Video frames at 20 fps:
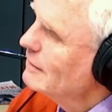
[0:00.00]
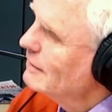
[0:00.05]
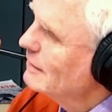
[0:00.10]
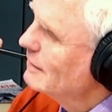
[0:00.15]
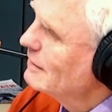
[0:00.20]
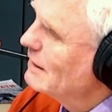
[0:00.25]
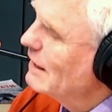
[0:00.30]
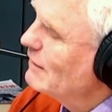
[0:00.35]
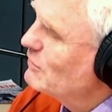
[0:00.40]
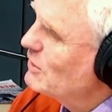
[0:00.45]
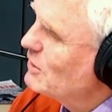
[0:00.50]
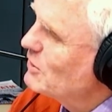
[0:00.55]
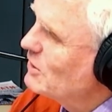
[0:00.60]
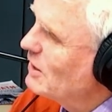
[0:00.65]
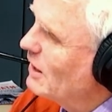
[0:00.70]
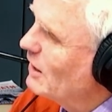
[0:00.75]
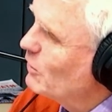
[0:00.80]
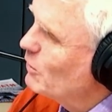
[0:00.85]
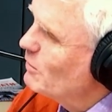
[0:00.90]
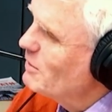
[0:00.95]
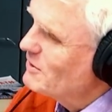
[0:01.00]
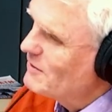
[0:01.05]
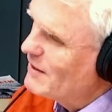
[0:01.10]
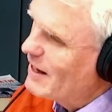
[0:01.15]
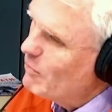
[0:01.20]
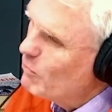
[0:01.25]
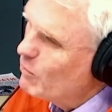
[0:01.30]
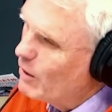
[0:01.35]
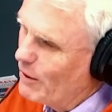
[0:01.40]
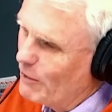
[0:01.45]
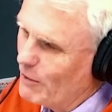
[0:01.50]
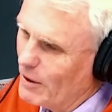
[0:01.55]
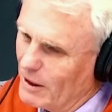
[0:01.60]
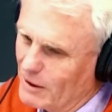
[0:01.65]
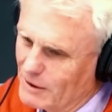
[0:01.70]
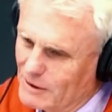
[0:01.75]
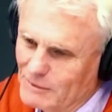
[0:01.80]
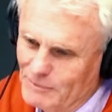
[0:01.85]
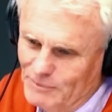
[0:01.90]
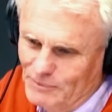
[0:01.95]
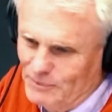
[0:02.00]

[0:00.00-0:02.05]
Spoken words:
You have to start almost that way round.